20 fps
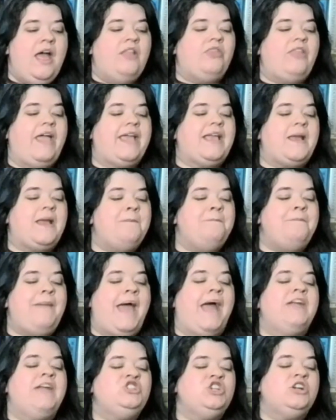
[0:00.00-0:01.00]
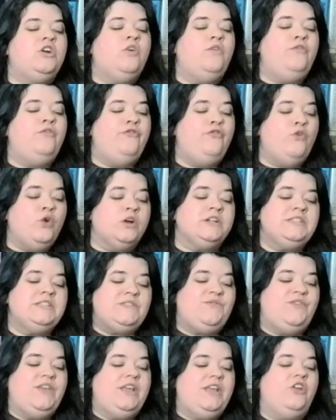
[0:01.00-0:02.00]
like a magical
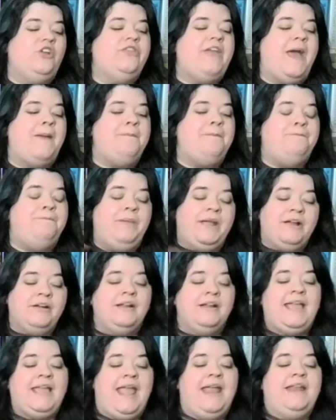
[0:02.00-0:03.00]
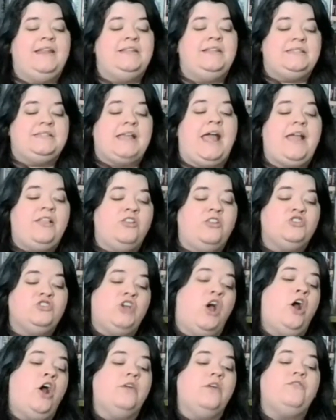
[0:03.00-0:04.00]
force field that barricaded Skylar's
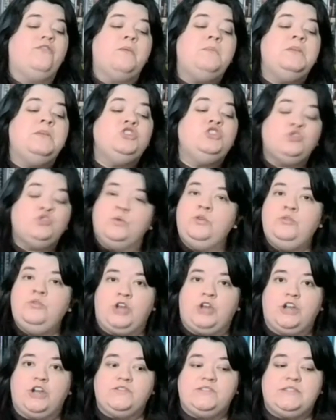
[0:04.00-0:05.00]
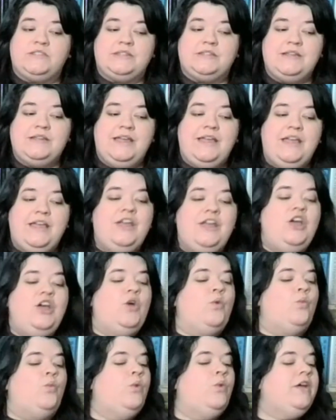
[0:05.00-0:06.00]
heart from intruders.
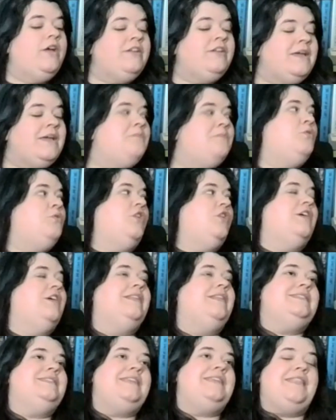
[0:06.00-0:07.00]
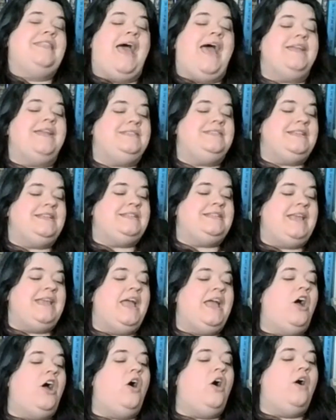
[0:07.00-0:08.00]
We'll get more into that
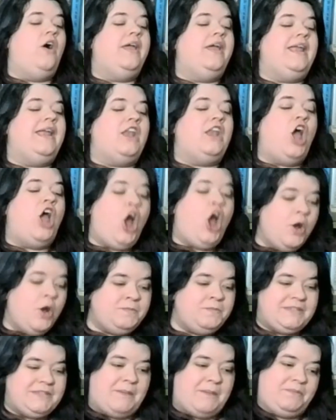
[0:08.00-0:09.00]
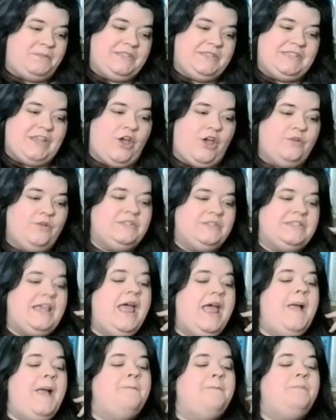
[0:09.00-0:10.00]
detail in Hope's episodes,
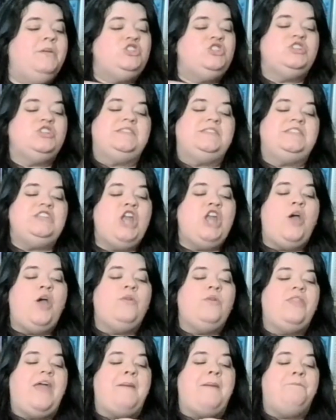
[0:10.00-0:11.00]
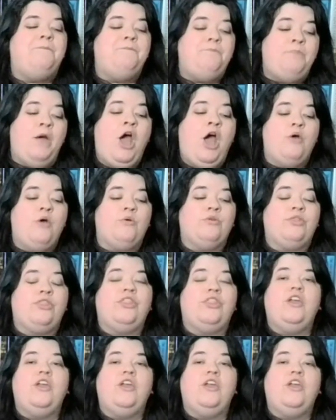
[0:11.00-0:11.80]
but just know that both